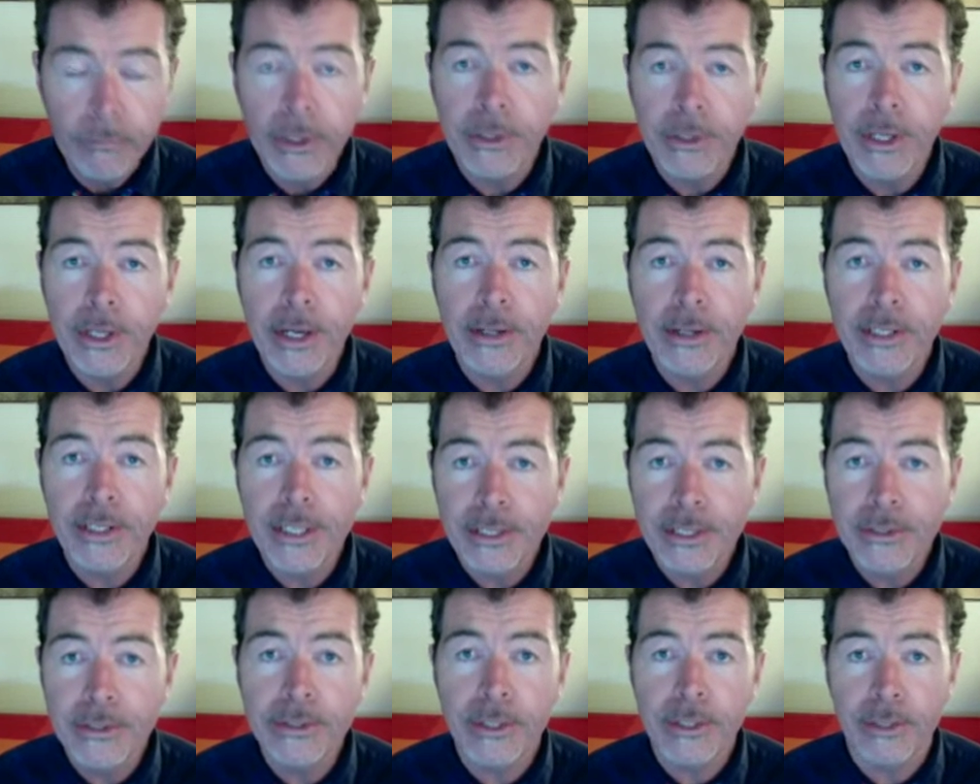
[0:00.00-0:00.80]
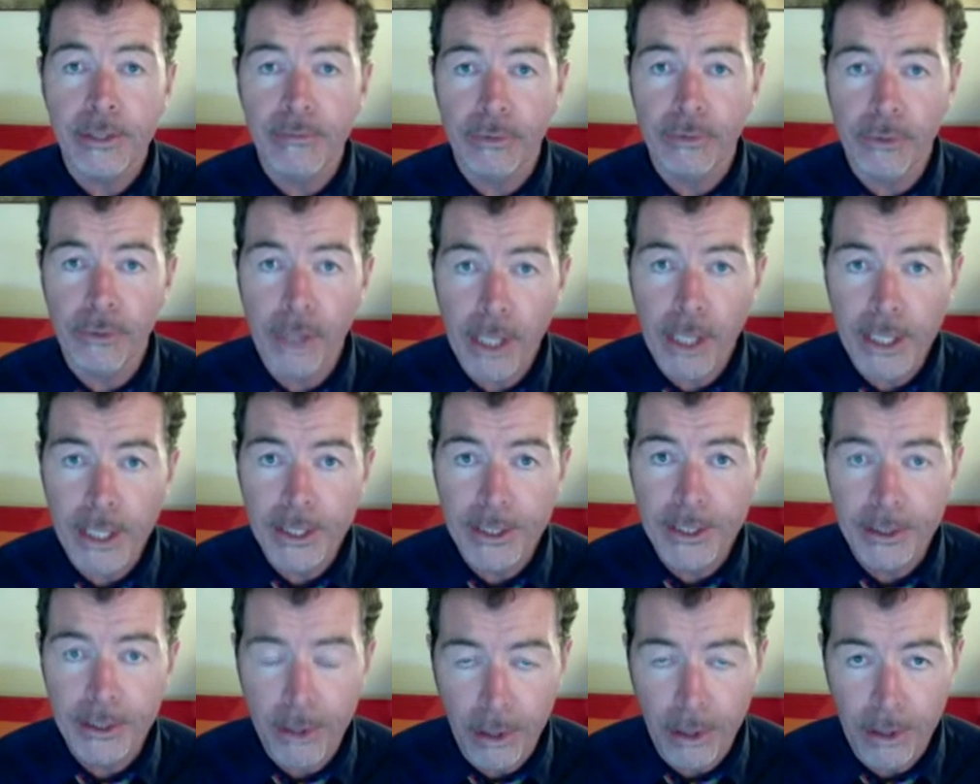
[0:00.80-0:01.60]
There is a
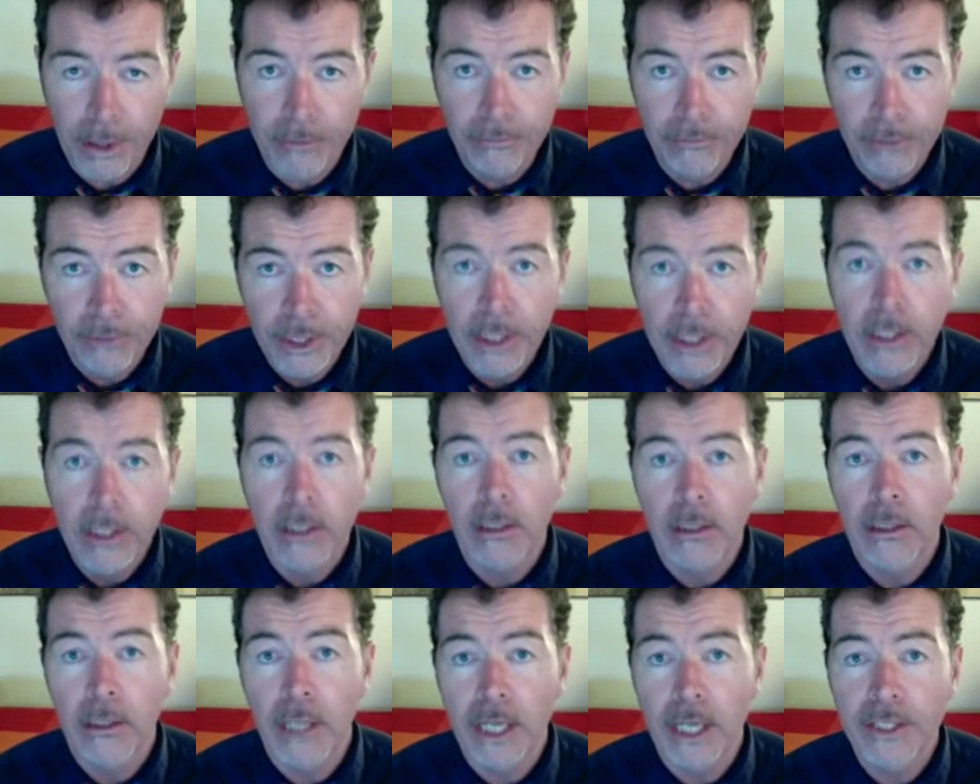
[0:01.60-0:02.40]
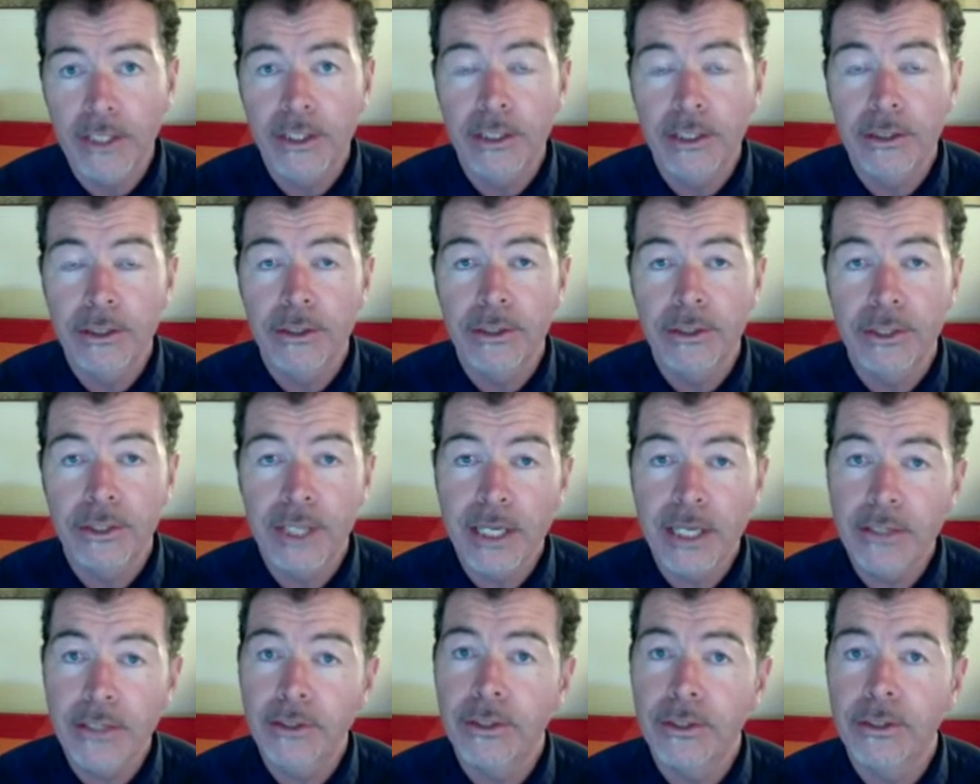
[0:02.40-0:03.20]
variety of lighting
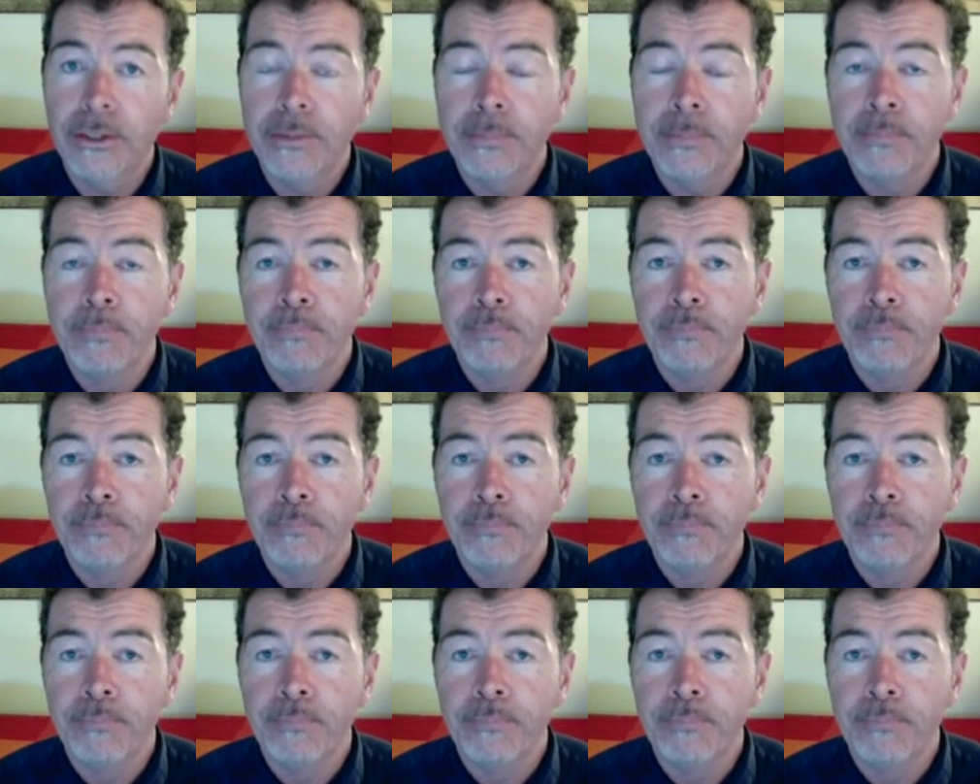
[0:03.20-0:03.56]
states,